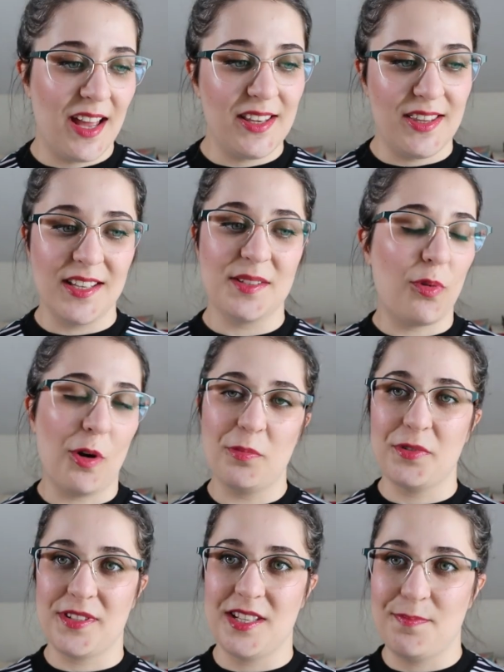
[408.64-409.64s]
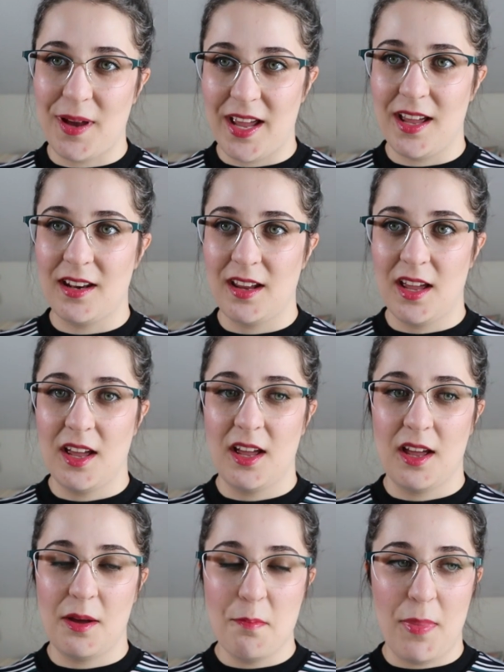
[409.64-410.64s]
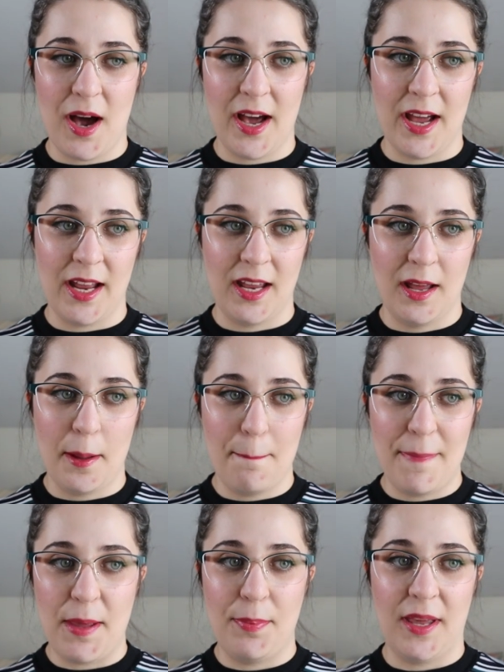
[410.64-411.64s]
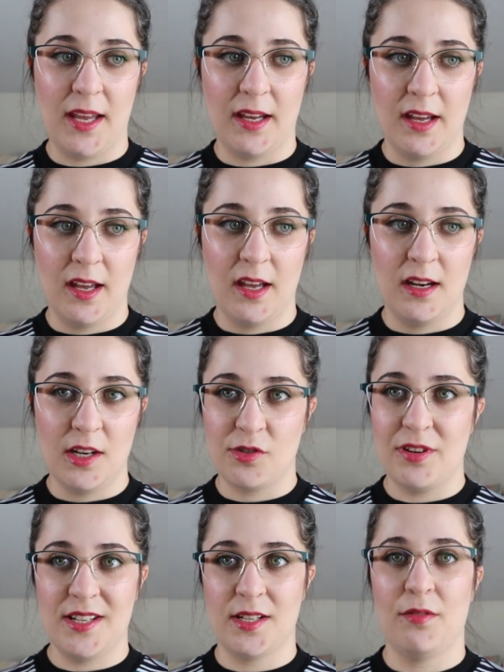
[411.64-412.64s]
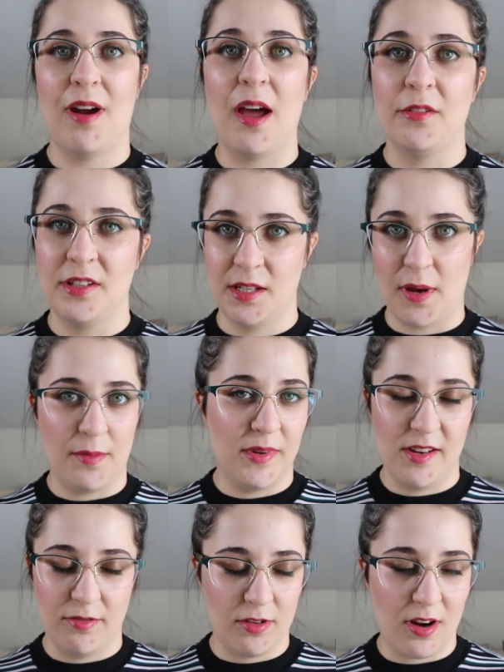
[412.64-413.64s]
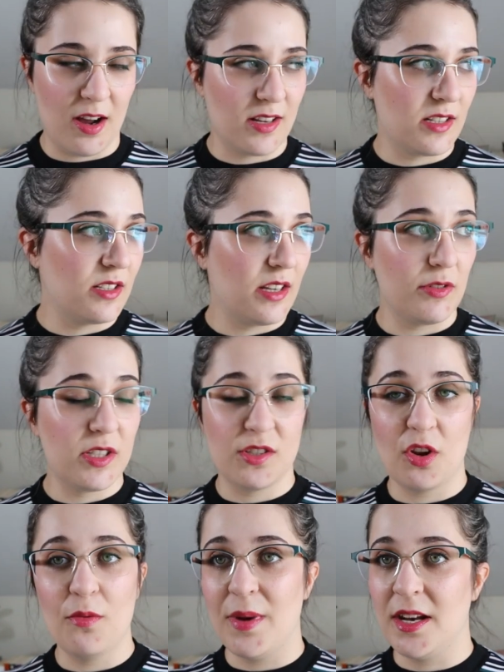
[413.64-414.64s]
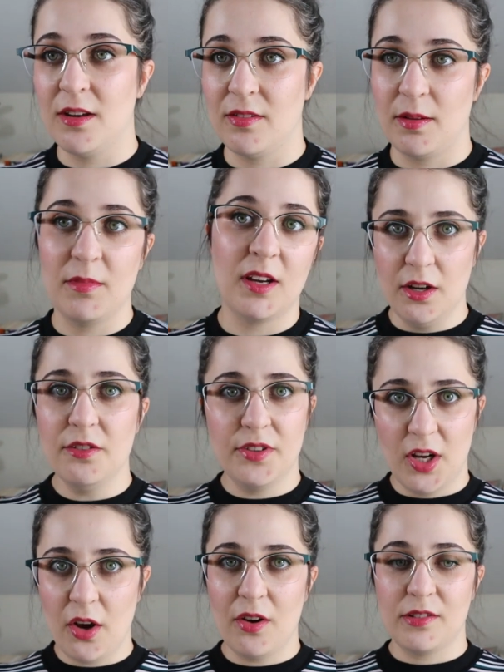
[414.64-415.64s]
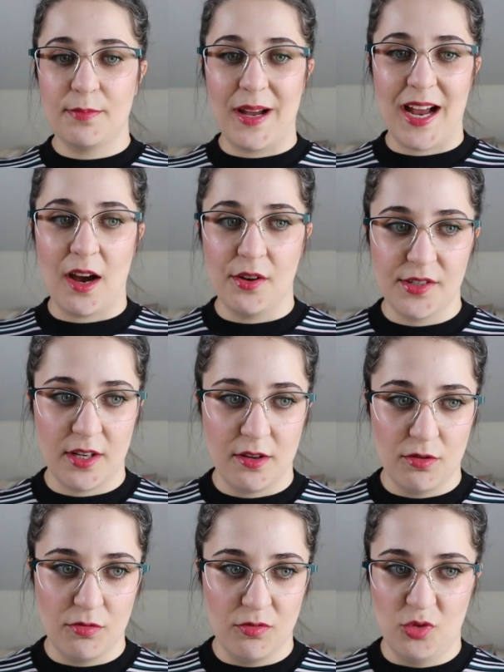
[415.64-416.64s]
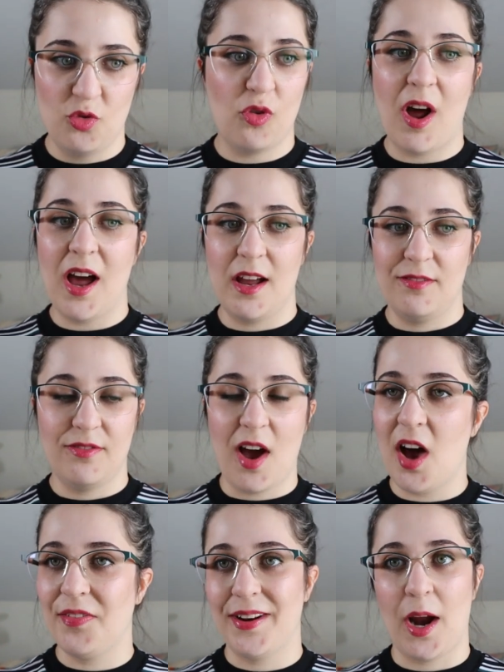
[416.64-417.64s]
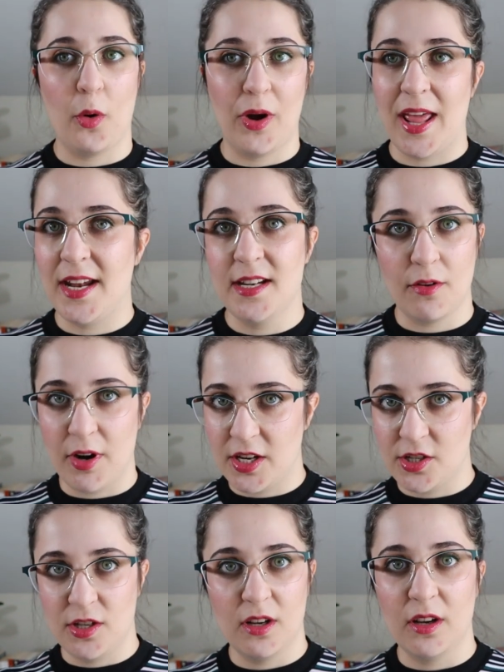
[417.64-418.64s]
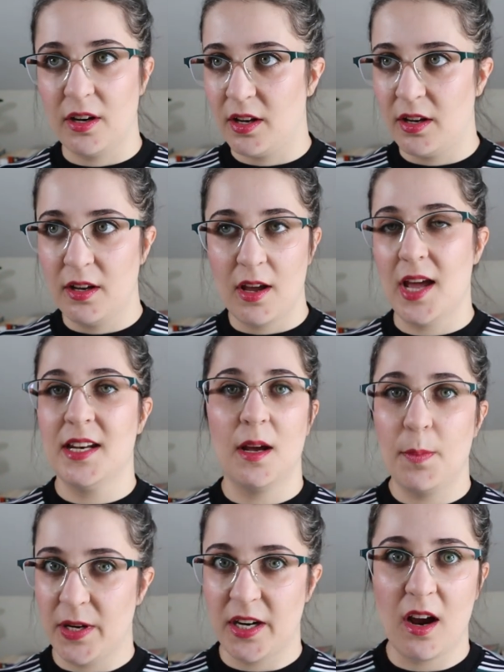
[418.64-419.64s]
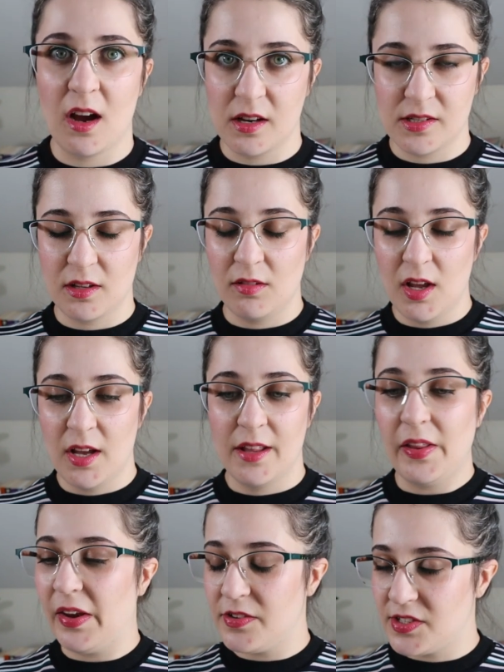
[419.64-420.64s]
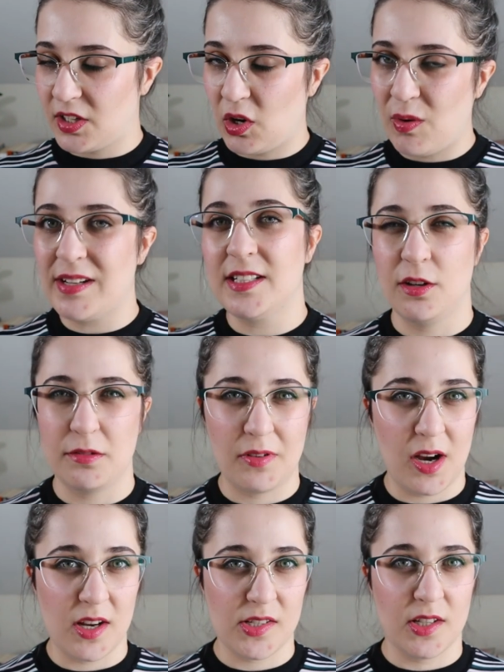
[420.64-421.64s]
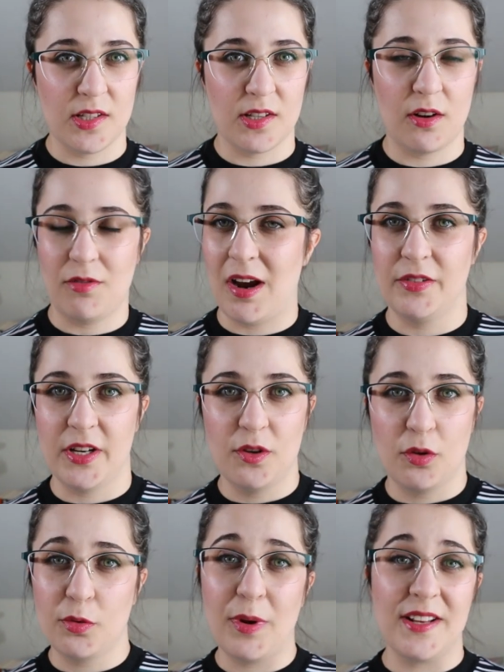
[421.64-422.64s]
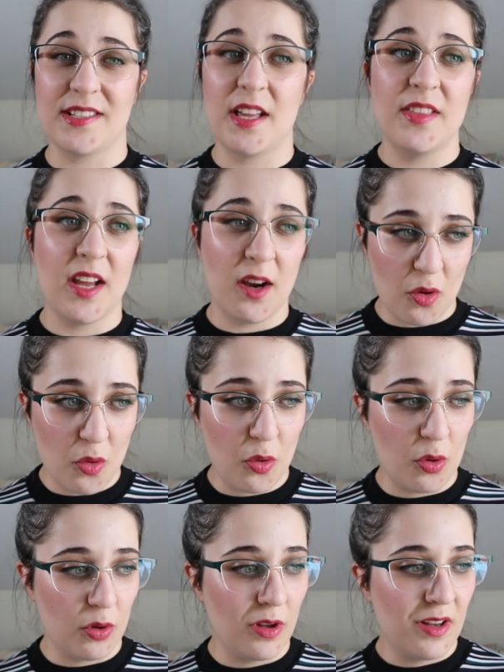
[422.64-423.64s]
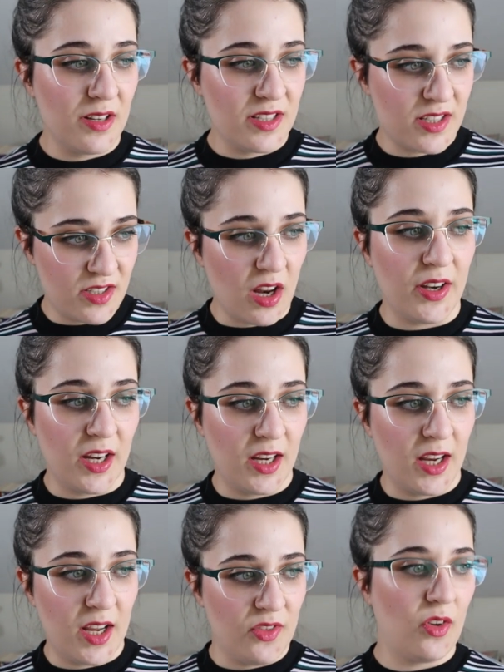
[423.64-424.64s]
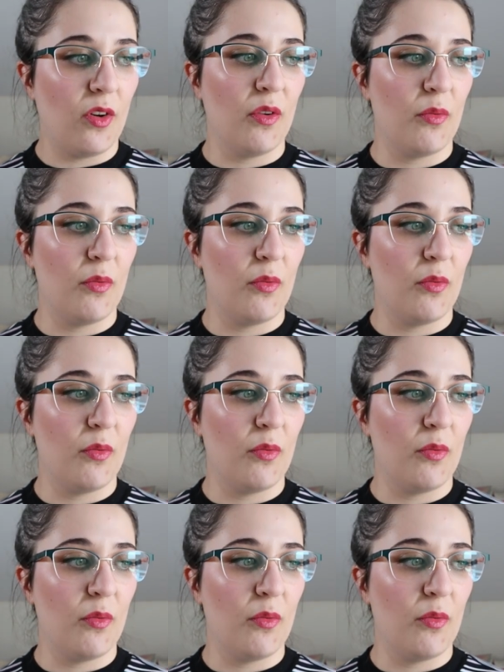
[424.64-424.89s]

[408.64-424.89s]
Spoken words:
This prompt was inspired by me being literally surrounded by medieval castles. There were so many of them. You know, if you go out to my house and you drive half an hour in any direction, you're gonna end up at a castle. There's quite a lot of castles around in North Wales, and they are all stunning in their